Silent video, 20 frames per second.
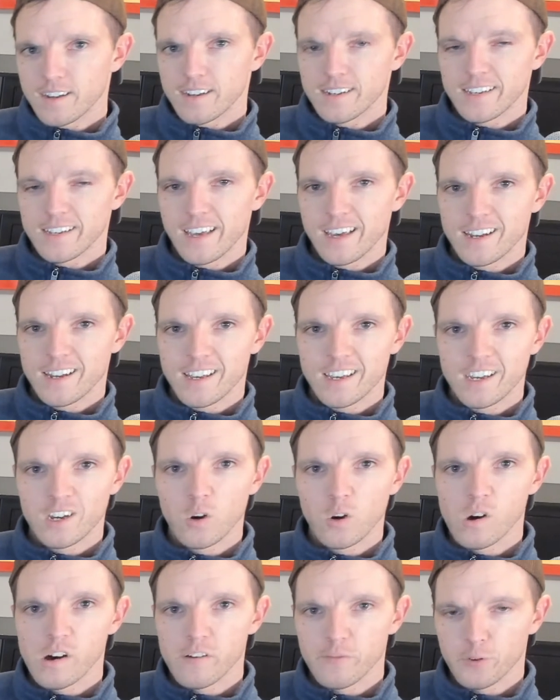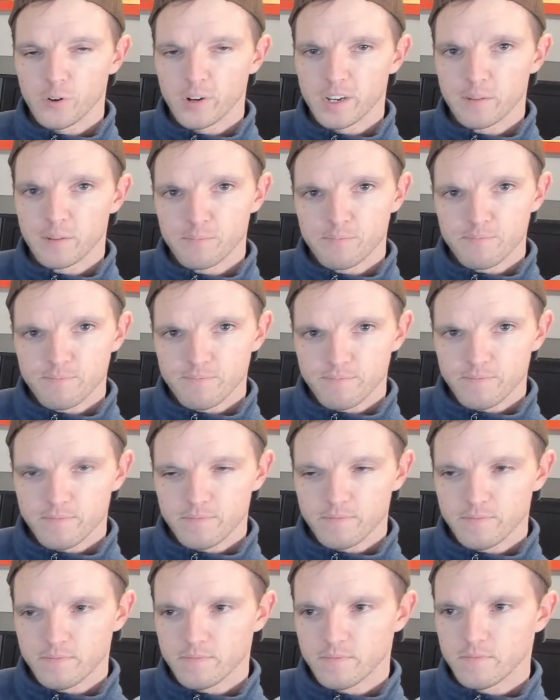Can I go off grid?
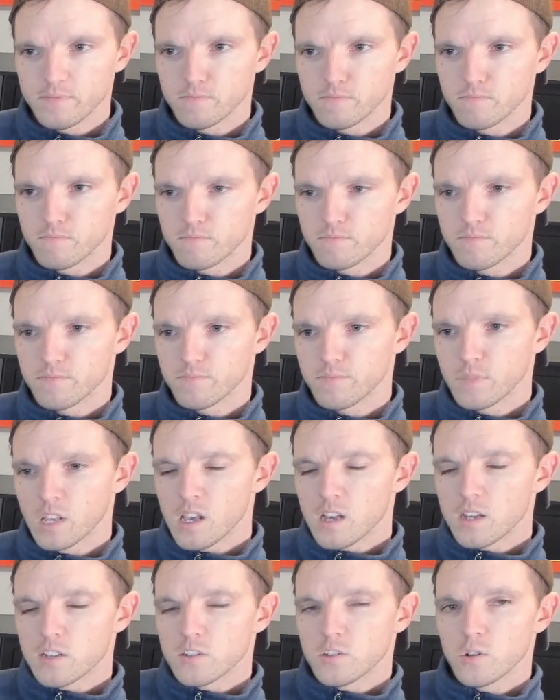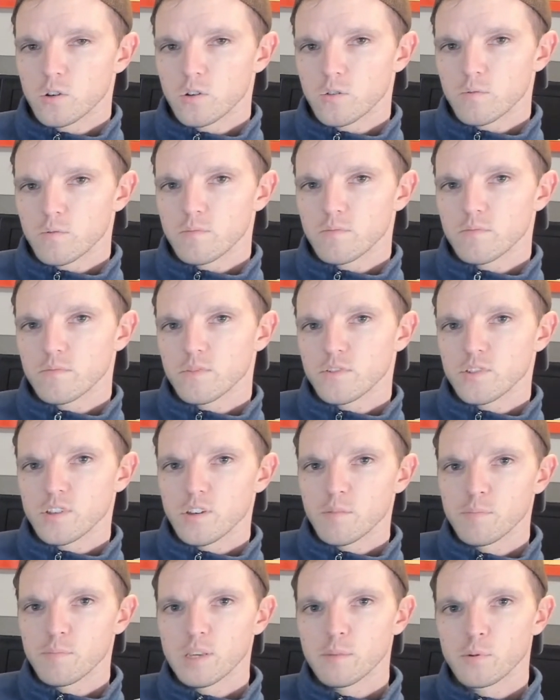So
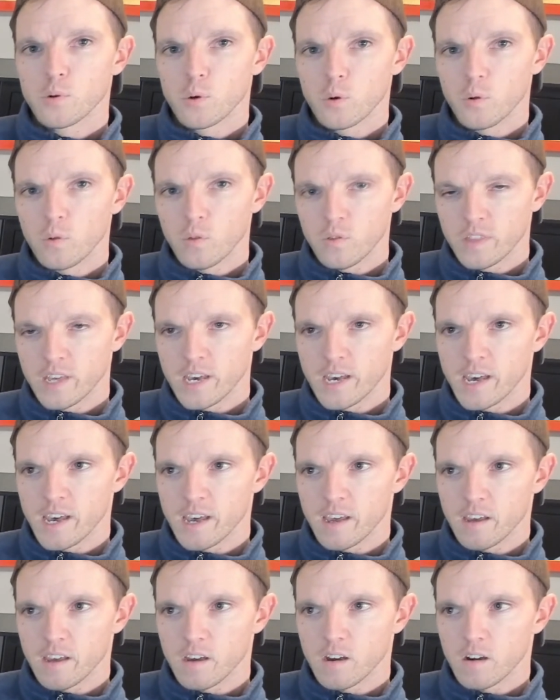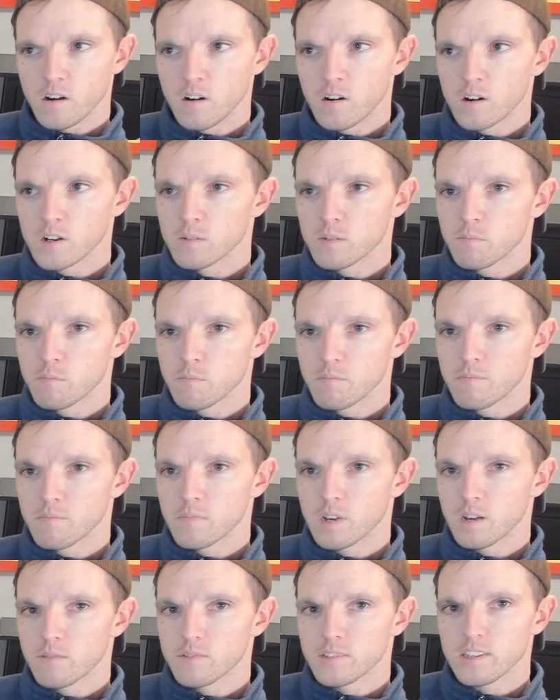some people that are
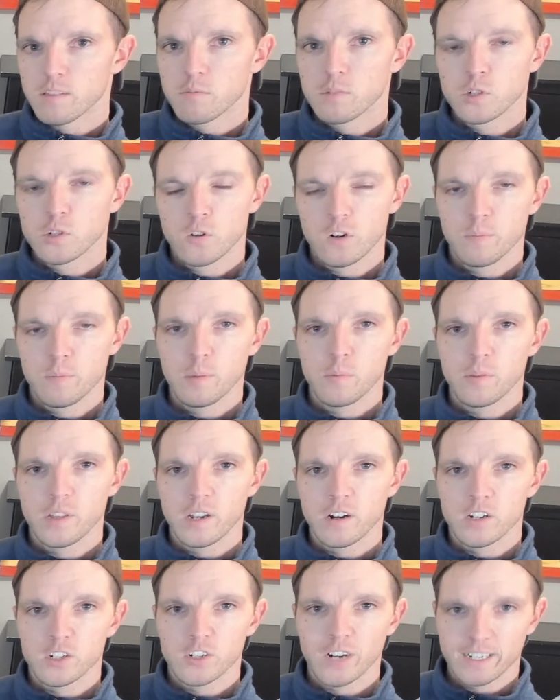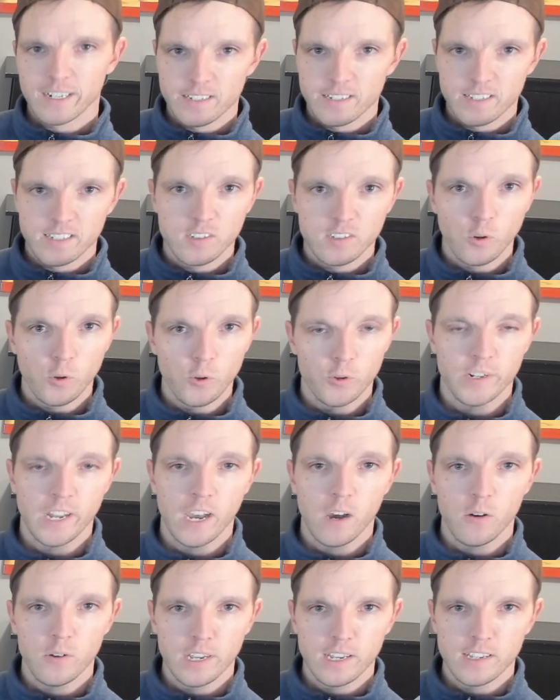I would say the majority of people that are attracted to solar
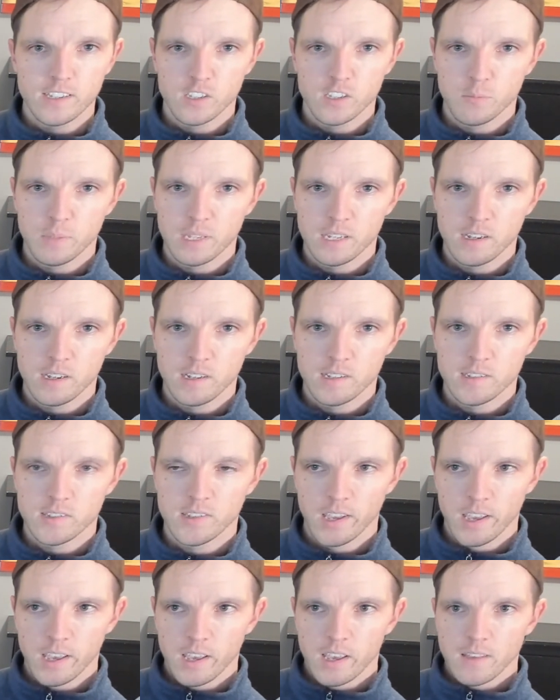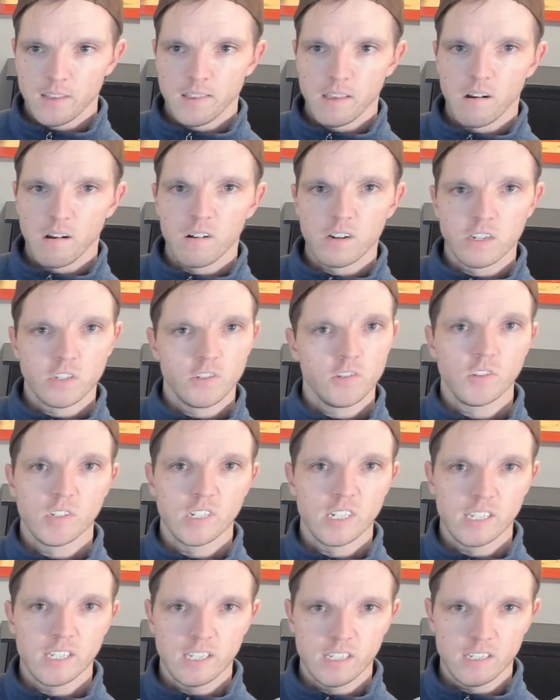nowadays is because they are
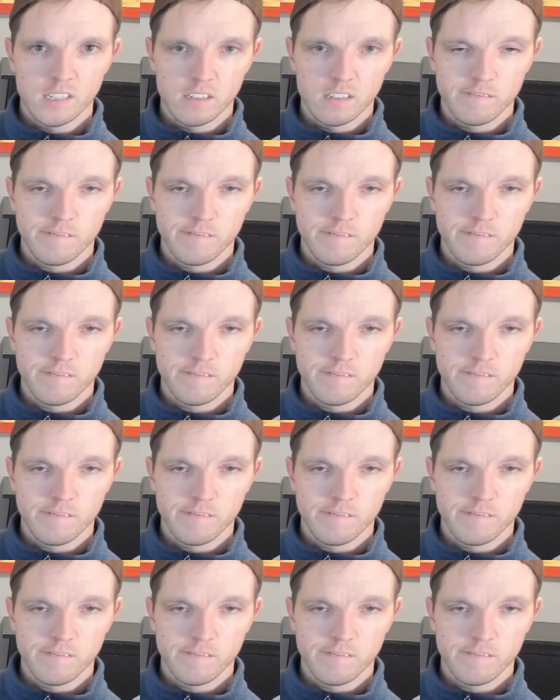interested in the